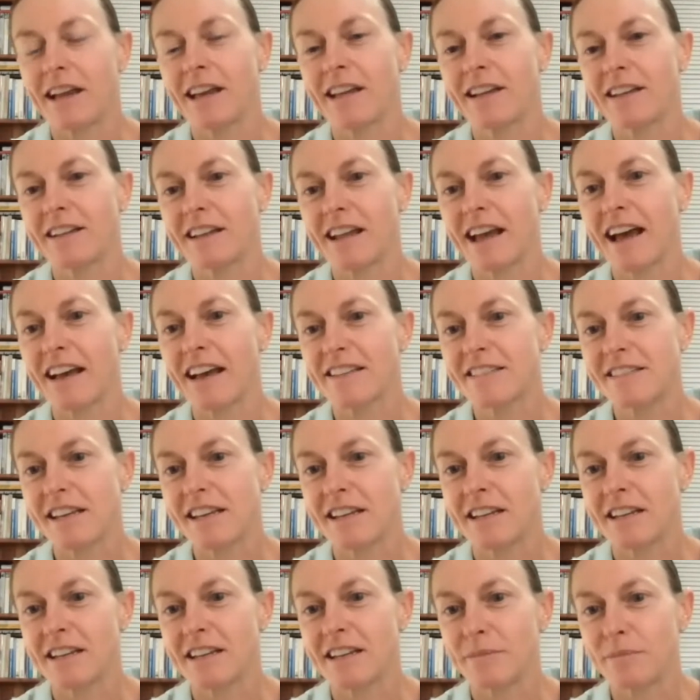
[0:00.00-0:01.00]
and ask
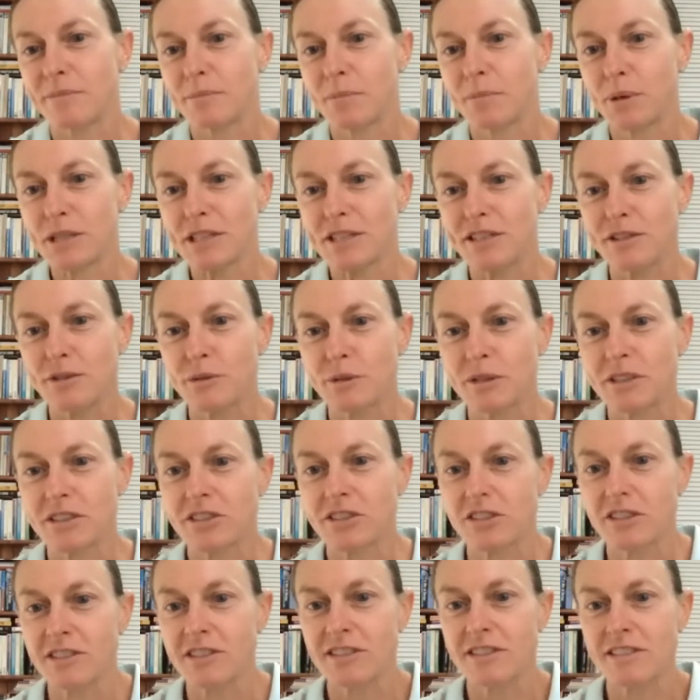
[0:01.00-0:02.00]
any pointed
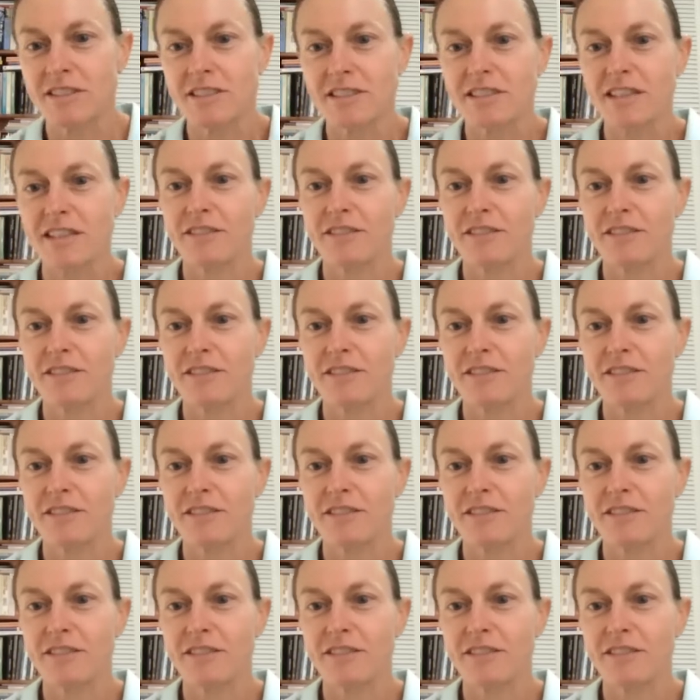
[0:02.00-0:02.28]
questions